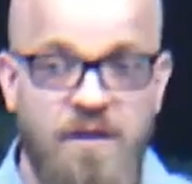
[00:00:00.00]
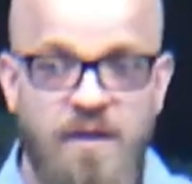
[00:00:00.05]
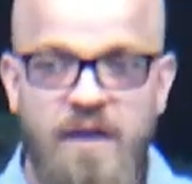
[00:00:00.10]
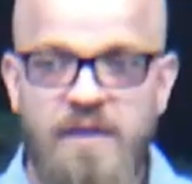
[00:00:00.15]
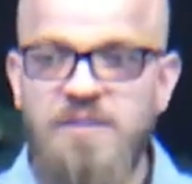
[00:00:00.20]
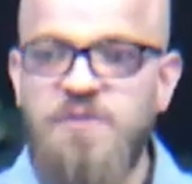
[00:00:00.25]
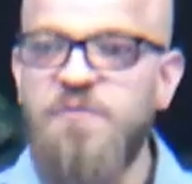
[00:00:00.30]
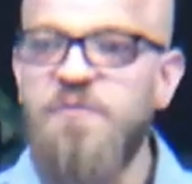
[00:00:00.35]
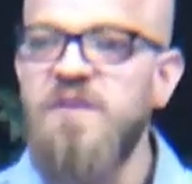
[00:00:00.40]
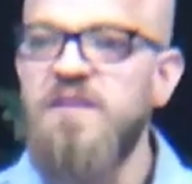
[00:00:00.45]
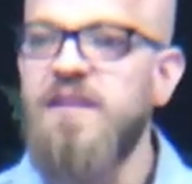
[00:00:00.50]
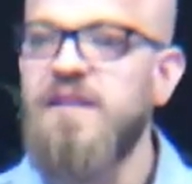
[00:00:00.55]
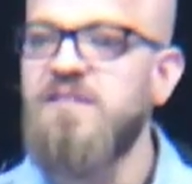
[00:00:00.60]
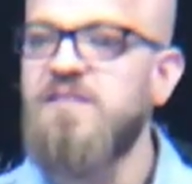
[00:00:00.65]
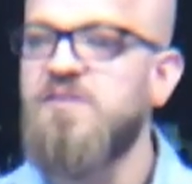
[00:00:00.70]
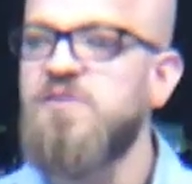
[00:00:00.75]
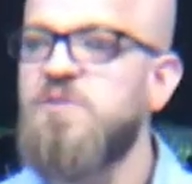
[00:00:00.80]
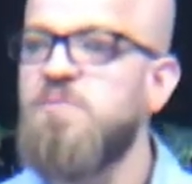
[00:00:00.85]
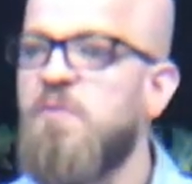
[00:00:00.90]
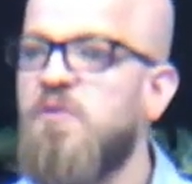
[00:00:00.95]
I just feel like
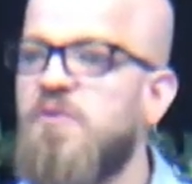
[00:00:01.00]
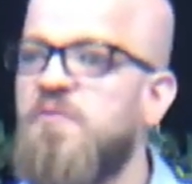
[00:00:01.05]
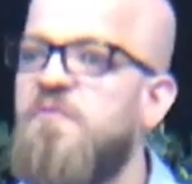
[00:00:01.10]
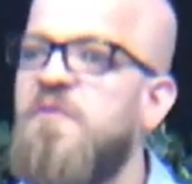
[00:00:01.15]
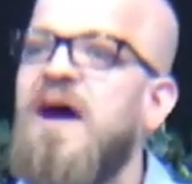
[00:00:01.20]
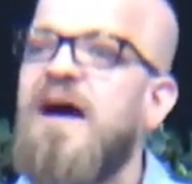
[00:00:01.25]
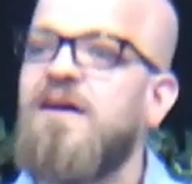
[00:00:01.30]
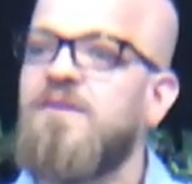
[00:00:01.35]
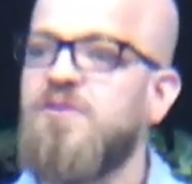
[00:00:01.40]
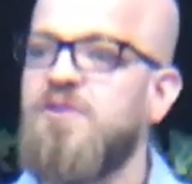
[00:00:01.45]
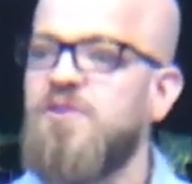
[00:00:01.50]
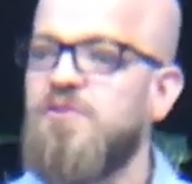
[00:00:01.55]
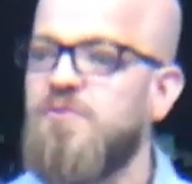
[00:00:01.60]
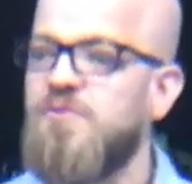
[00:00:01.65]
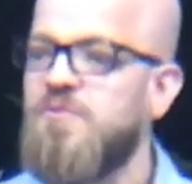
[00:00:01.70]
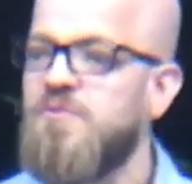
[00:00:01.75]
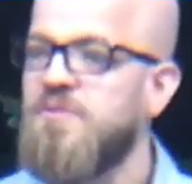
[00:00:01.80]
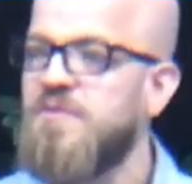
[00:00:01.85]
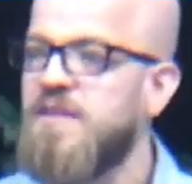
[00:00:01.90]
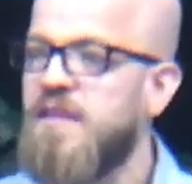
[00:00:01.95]
there's more
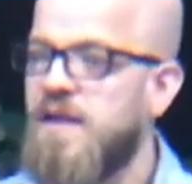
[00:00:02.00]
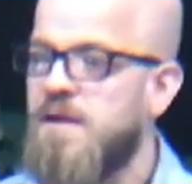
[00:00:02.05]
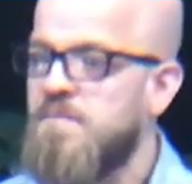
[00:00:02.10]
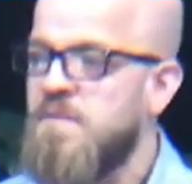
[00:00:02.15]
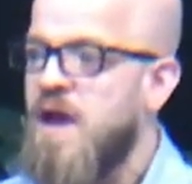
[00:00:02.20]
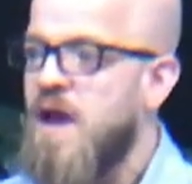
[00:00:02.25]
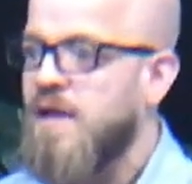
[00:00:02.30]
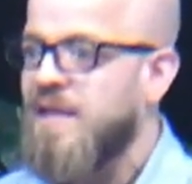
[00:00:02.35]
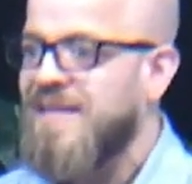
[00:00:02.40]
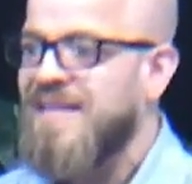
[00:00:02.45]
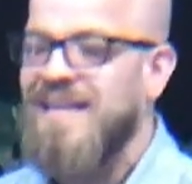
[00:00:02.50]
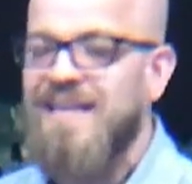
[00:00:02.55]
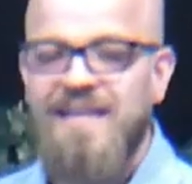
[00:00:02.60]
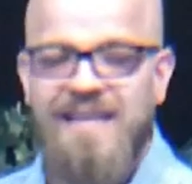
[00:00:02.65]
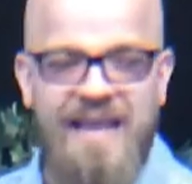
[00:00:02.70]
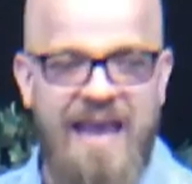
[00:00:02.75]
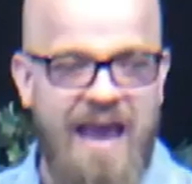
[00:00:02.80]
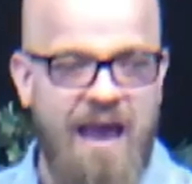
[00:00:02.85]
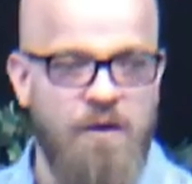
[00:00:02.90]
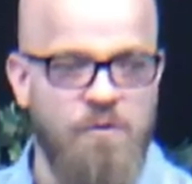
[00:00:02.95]
value that I'm not
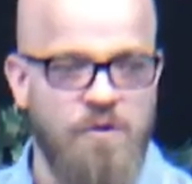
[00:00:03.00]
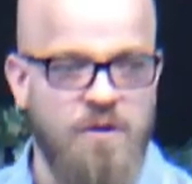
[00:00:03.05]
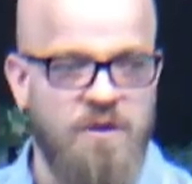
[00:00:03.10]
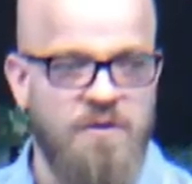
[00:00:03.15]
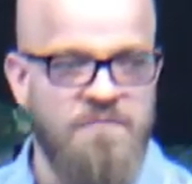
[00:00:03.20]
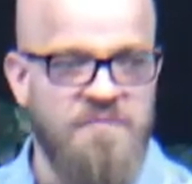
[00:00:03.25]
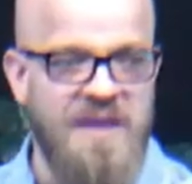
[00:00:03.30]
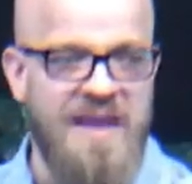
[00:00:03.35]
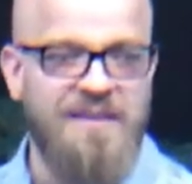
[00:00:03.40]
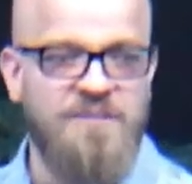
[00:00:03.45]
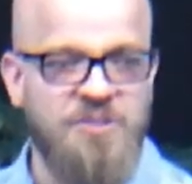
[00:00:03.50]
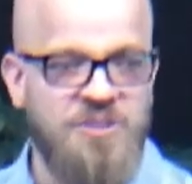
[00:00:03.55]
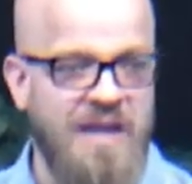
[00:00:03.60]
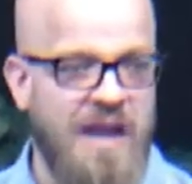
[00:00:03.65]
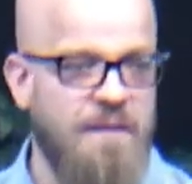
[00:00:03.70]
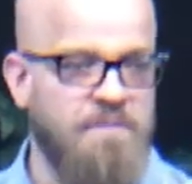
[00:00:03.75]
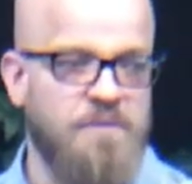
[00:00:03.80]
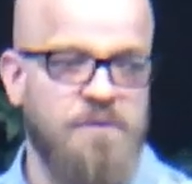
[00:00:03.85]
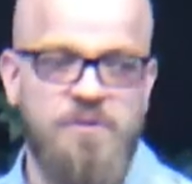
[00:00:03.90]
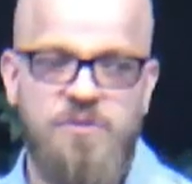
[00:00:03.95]
getting out of that
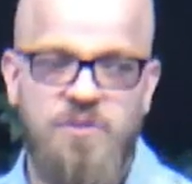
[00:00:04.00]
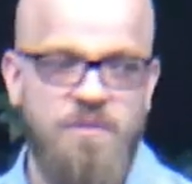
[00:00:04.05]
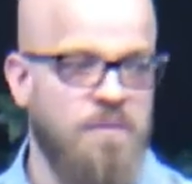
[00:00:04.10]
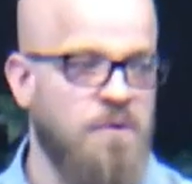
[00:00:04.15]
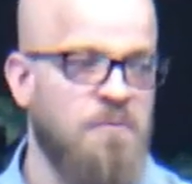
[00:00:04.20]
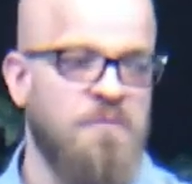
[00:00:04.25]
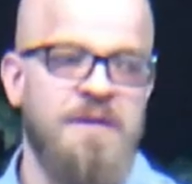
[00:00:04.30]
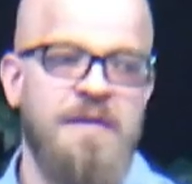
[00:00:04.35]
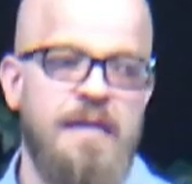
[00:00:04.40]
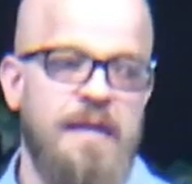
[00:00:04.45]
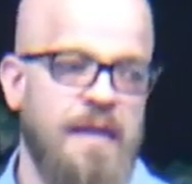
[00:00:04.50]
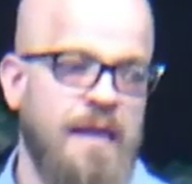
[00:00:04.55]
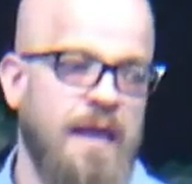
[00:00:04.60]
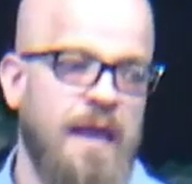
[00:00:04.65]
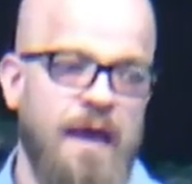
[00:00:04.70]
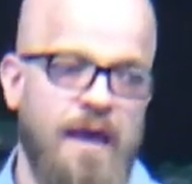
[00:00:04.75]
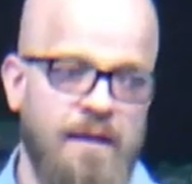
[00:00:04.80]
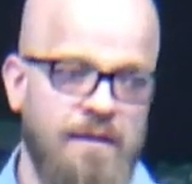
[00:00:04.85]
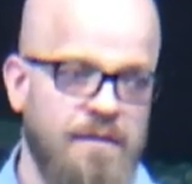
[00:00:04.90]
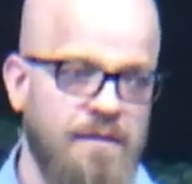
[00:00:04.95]
chapter. So I'm going to read it
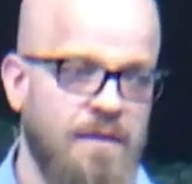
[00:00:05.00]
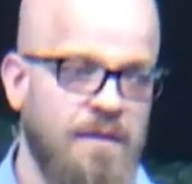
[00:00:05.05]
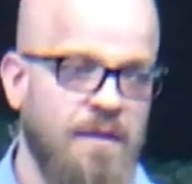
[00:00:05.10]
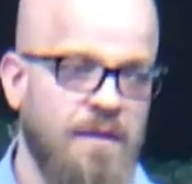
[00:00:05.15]
again.